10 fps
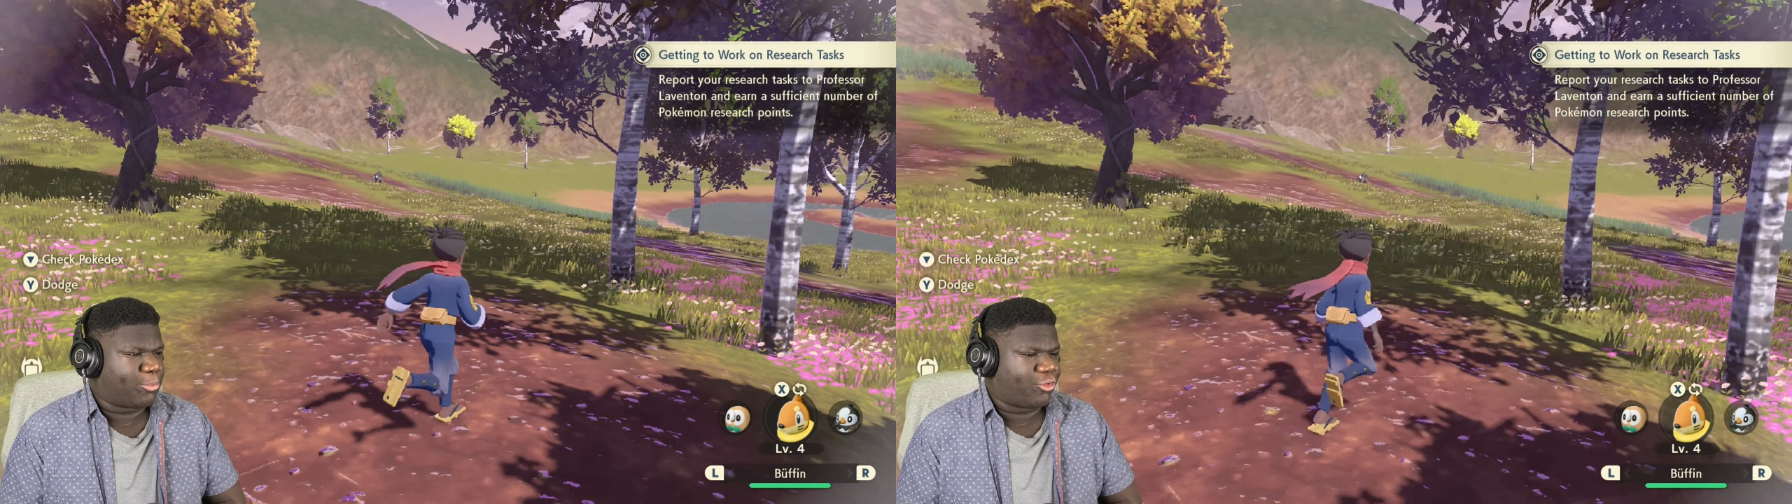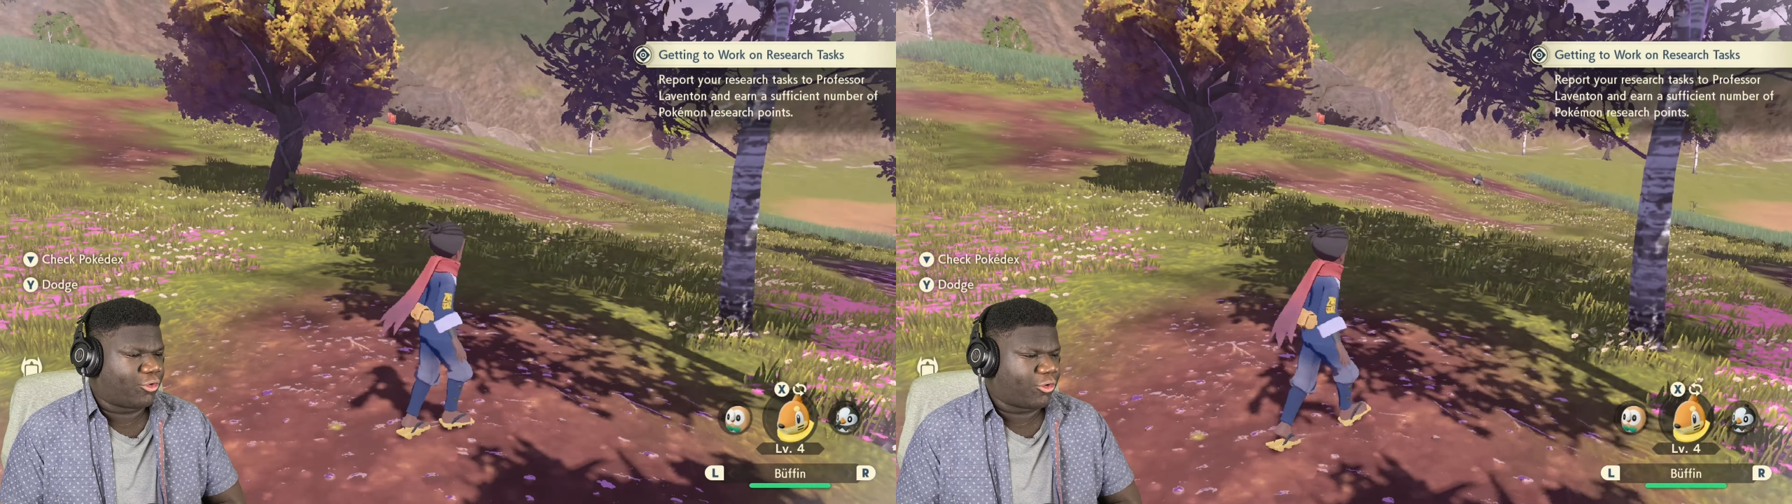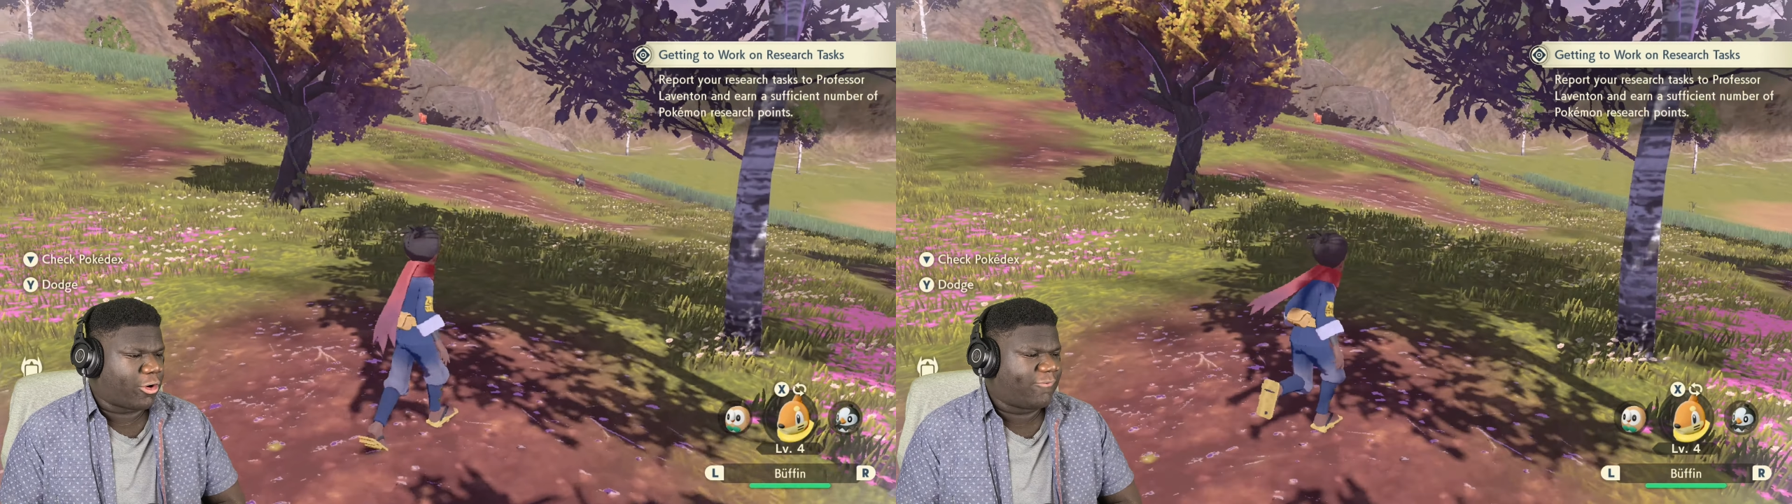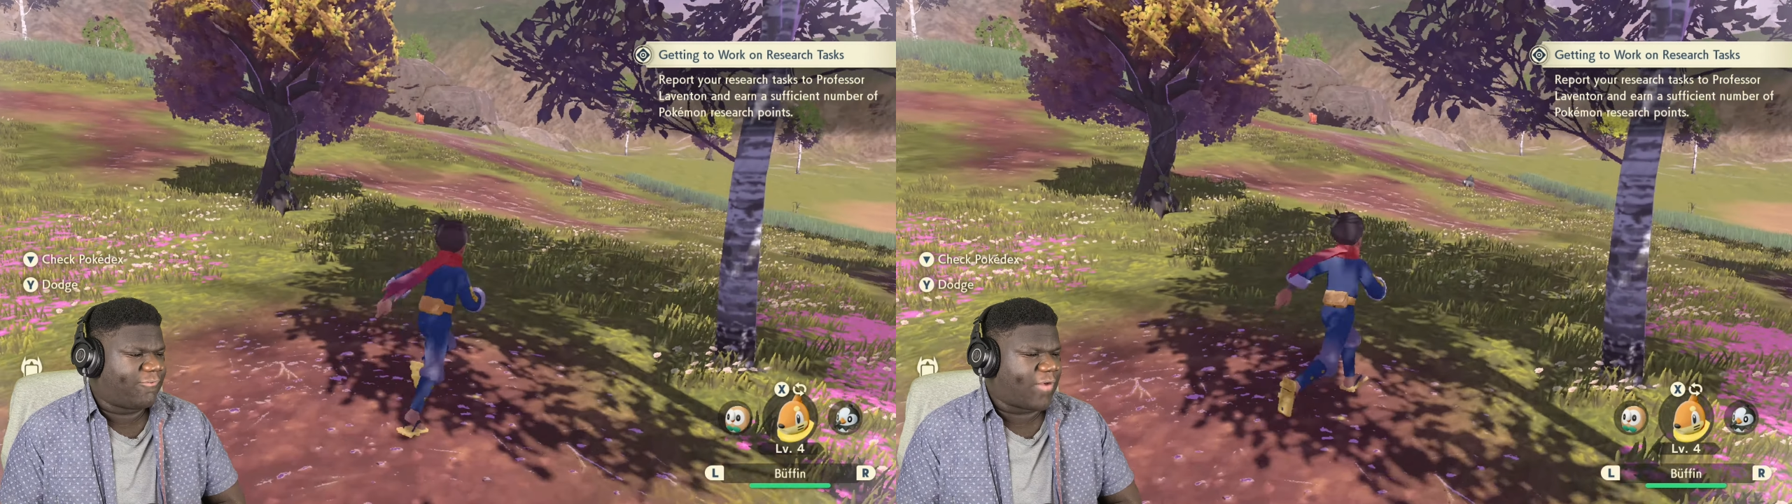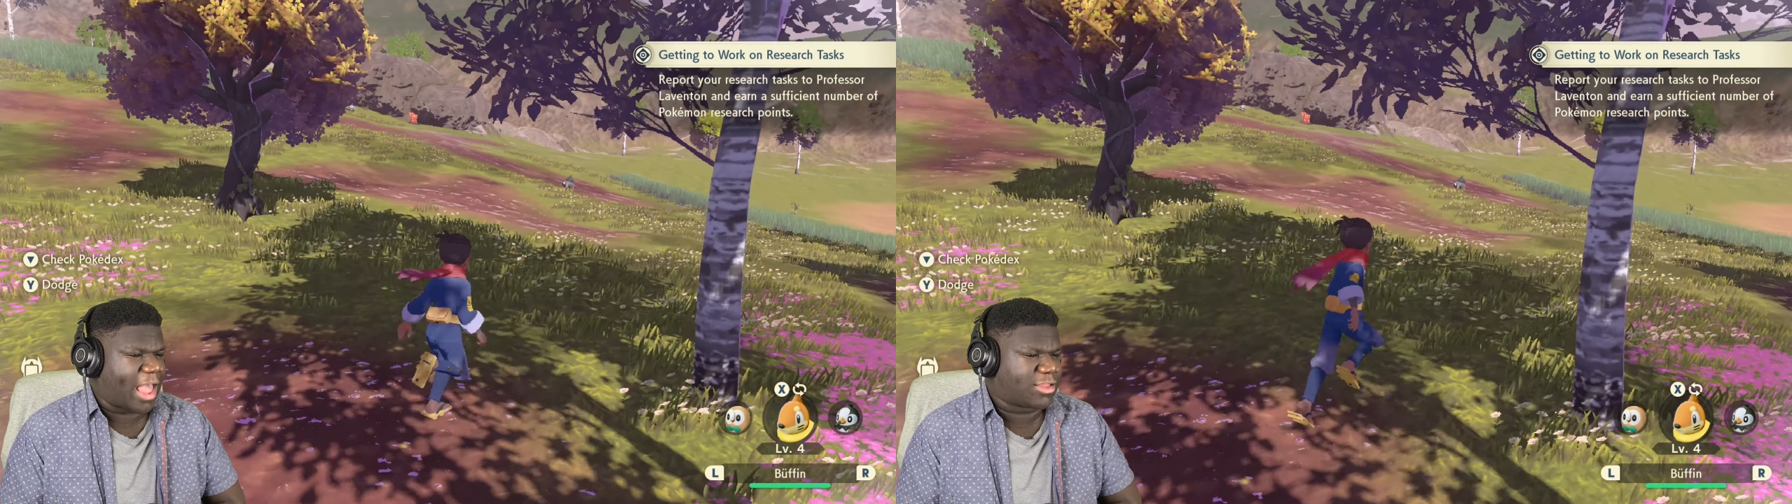
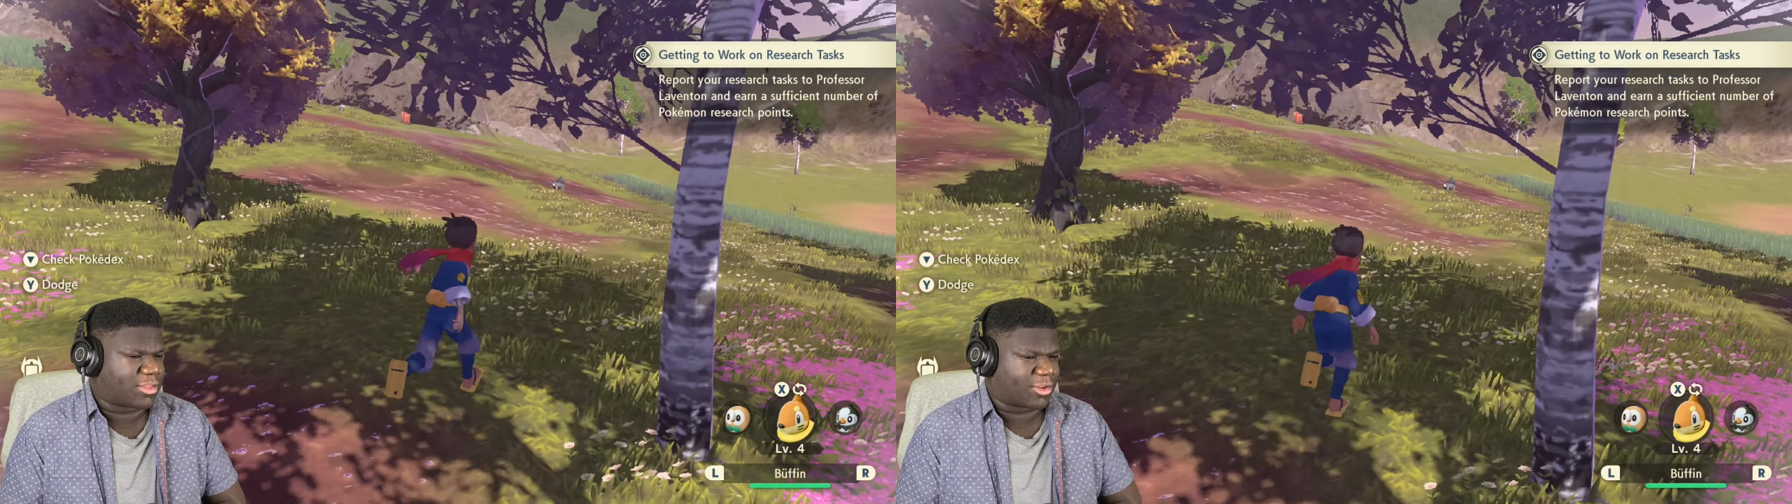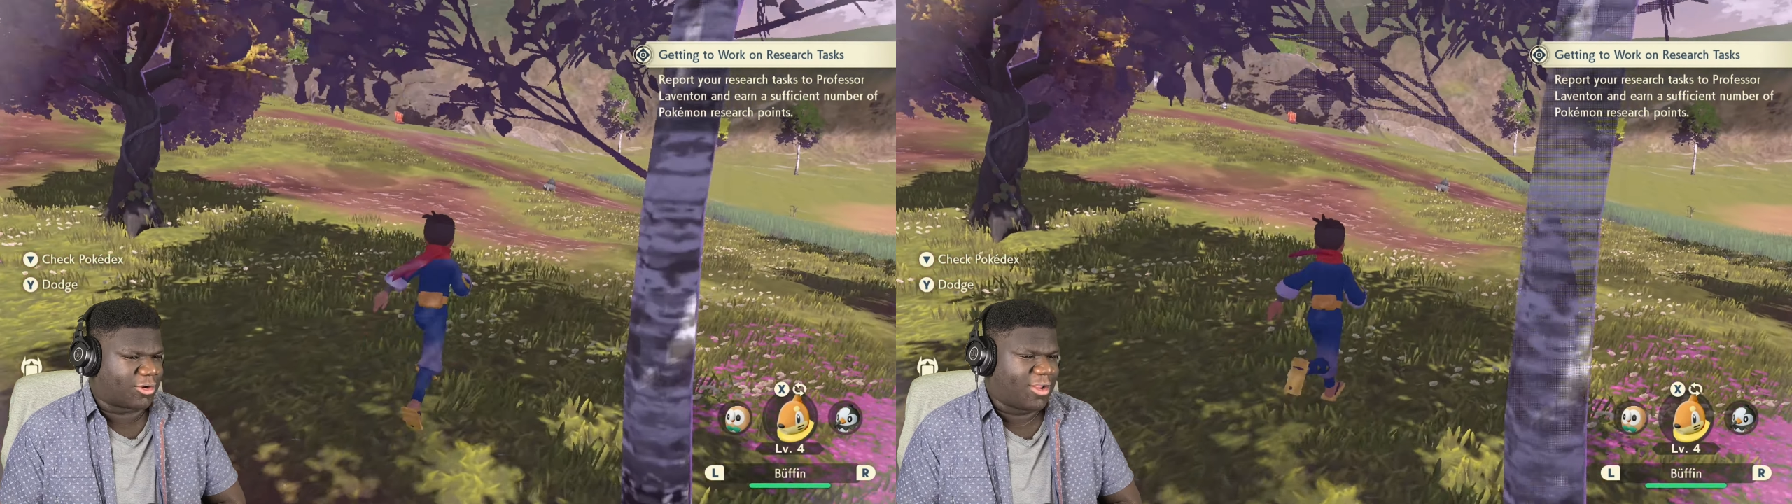professor.